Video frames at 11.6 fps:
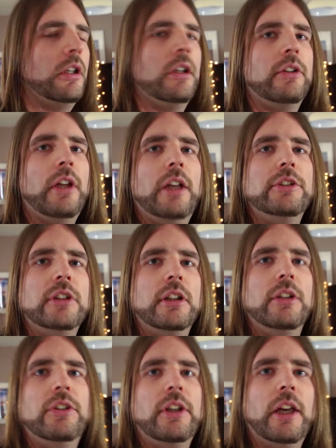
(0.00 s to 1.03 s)
So as you
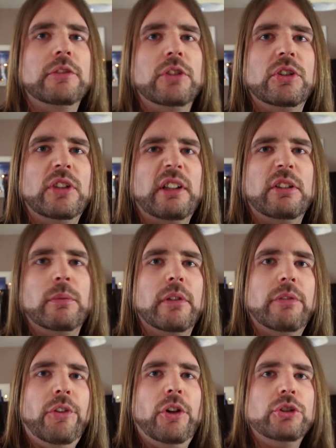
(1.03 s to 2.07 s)
can see, I've just set up the
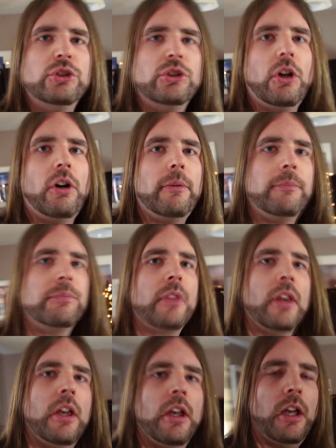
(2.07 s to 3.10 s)
first shot,
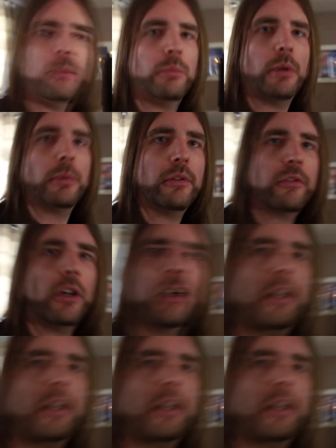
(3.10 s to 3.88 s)
and what we've got